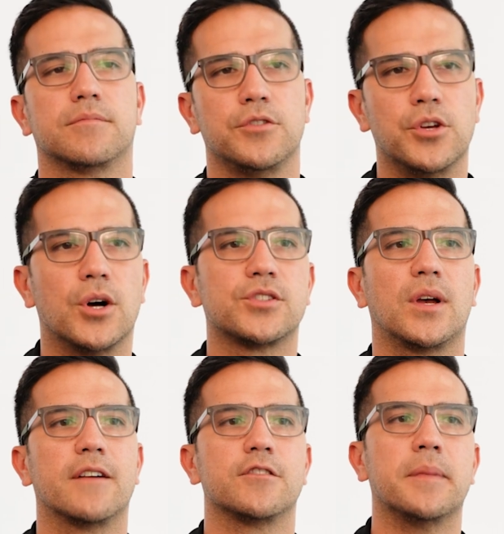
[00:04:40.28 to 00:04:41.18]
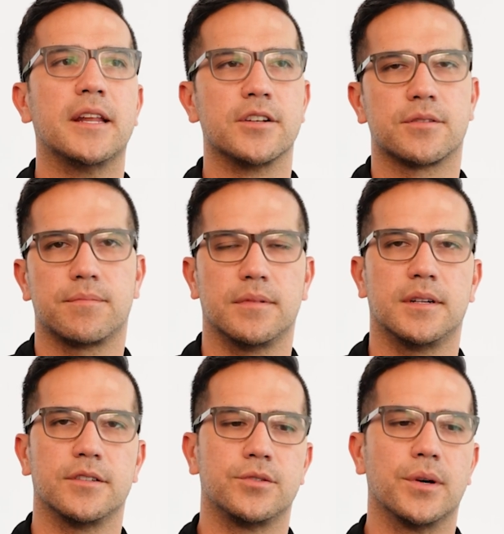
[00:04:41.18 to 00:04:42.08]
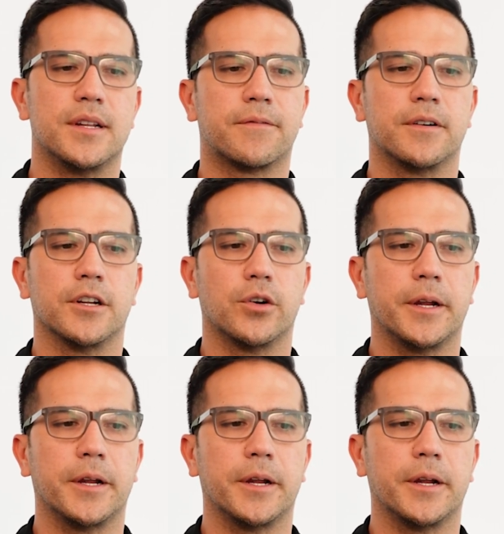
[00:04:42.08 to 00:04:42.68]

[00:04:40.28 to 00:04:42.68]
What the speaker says: you also have to manage to a different degree.